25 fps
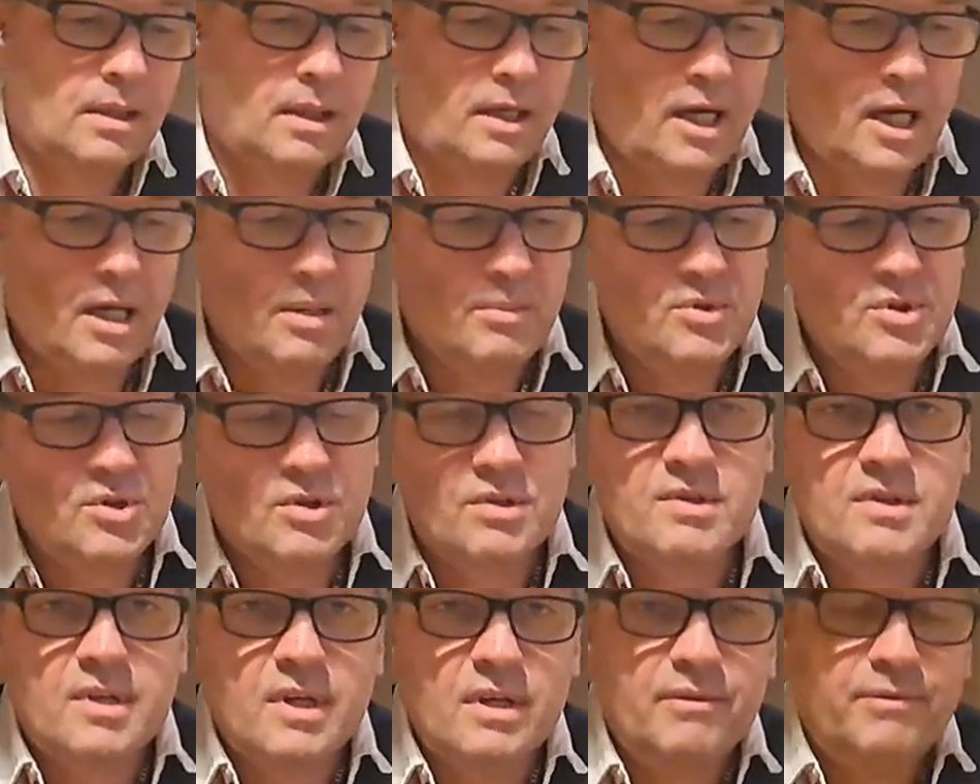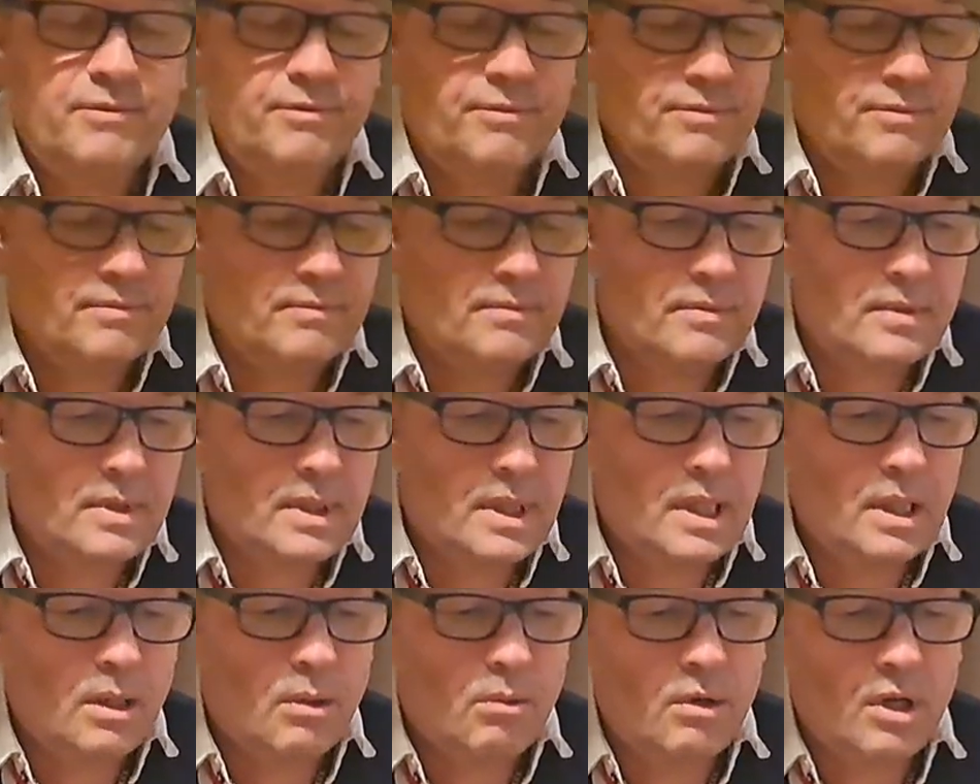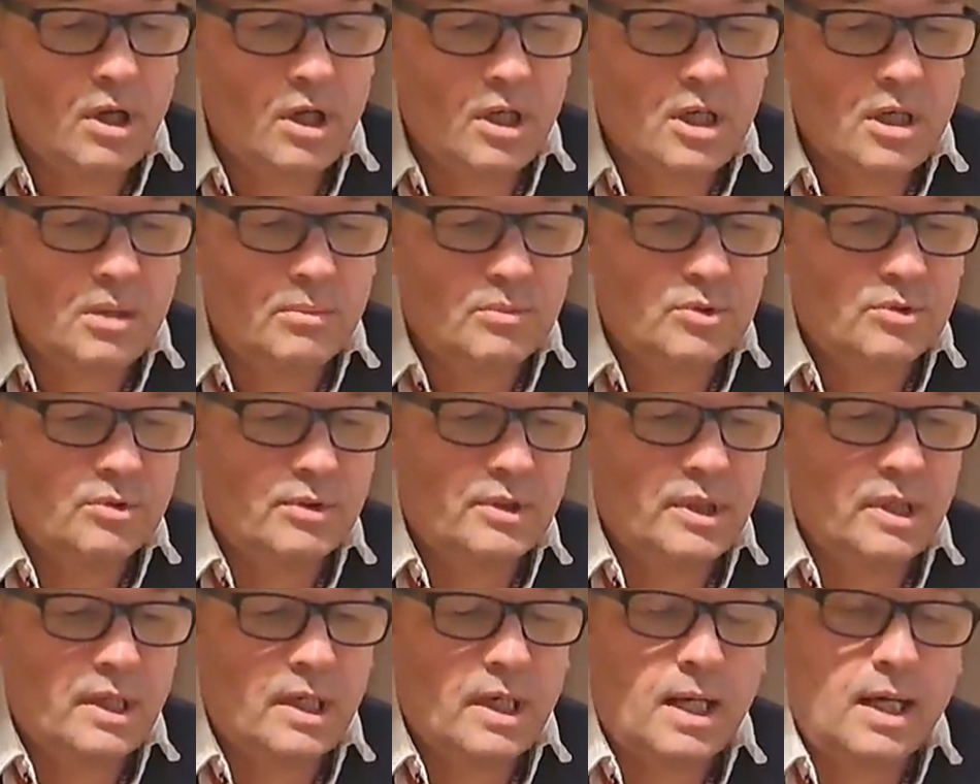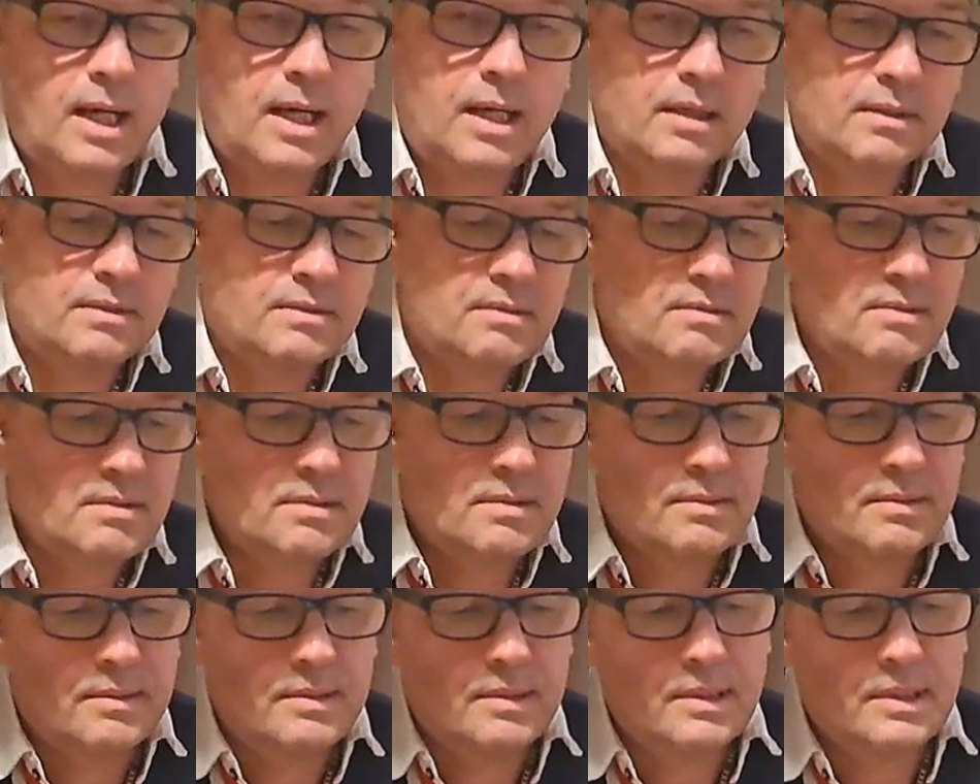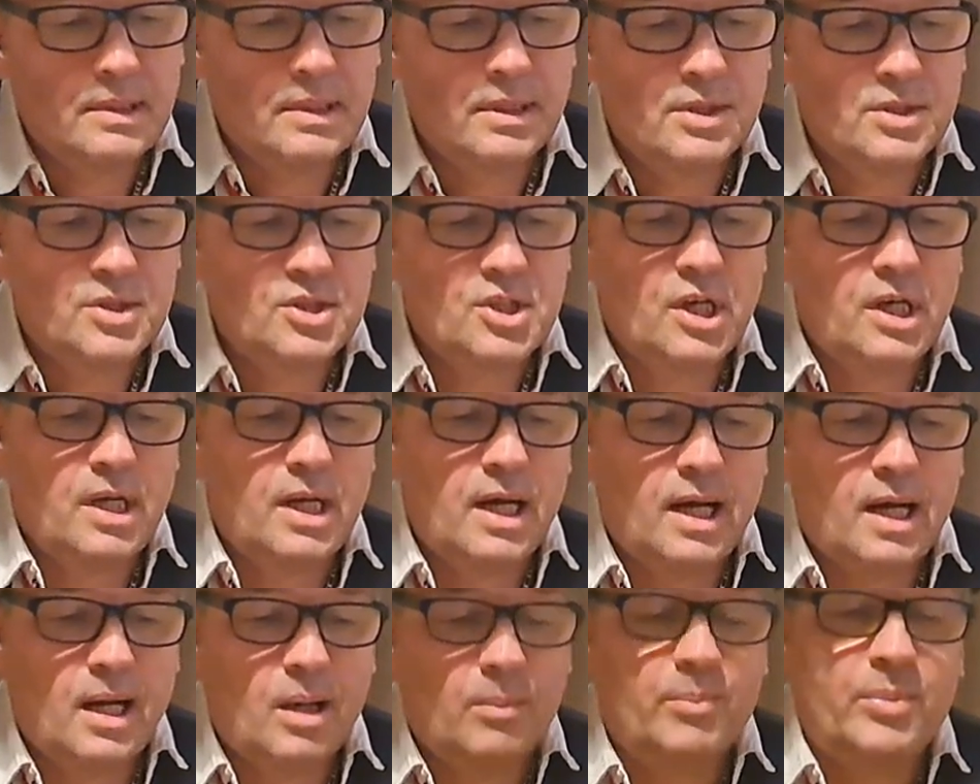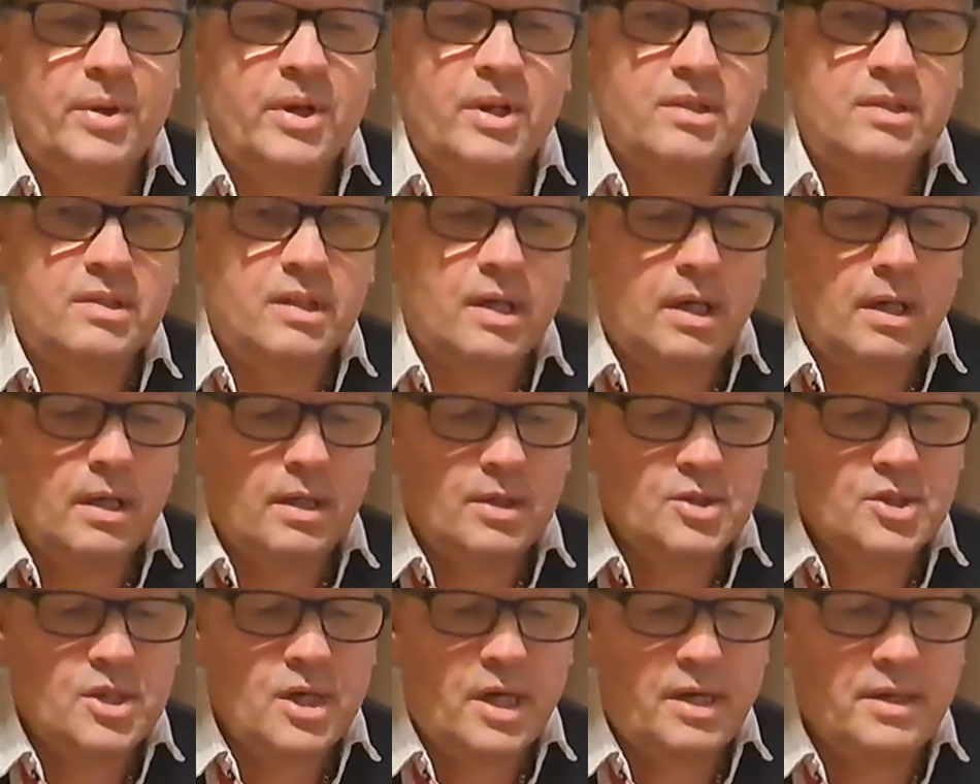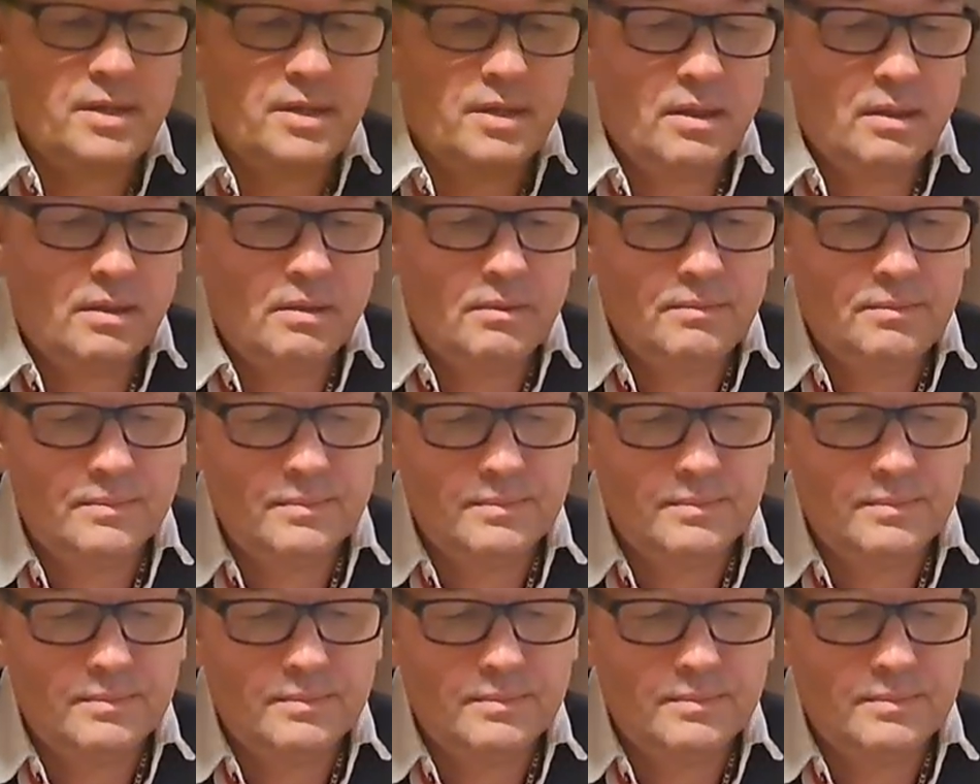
I'm Joseph and uh, welcome to the Arts JR Painter channel.